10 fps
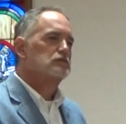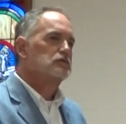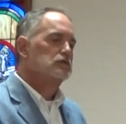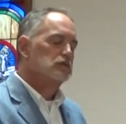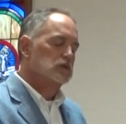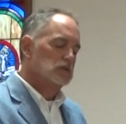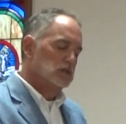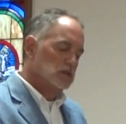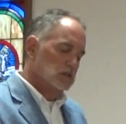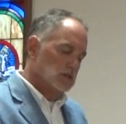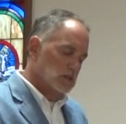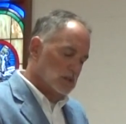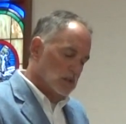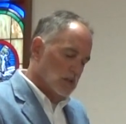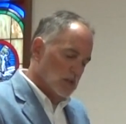
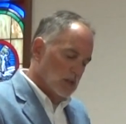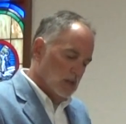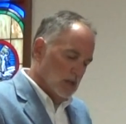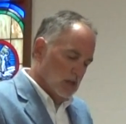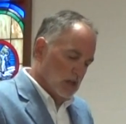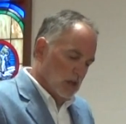No one is speaking in this clip.